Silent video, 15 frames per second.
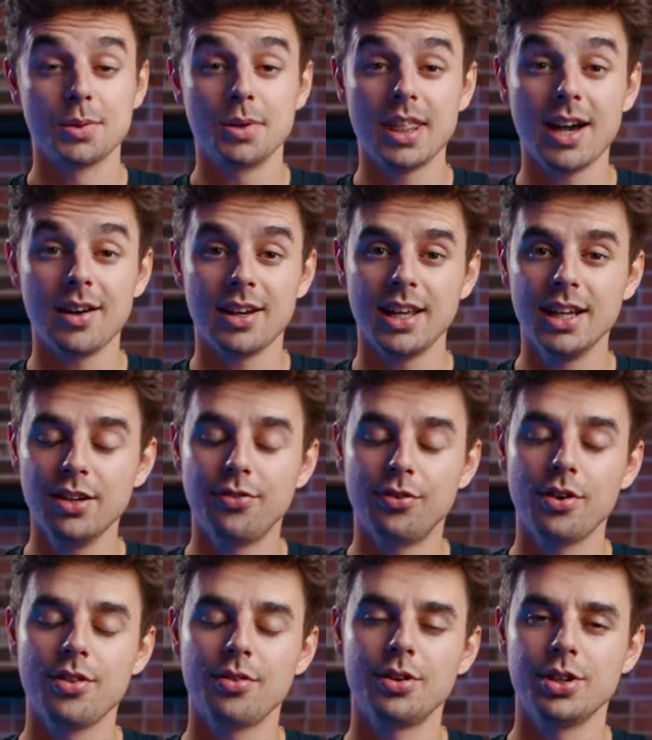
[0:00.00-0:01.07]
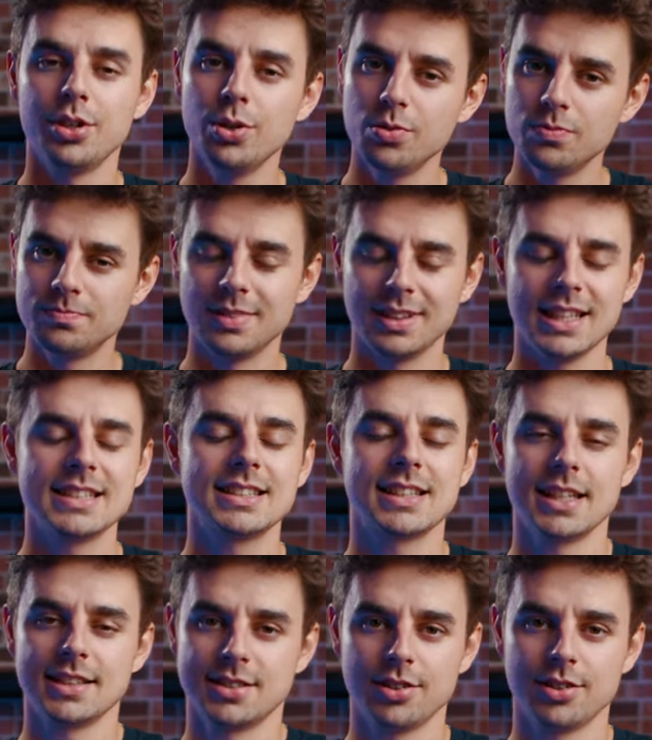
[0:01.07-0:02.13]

So without any further ado, let's get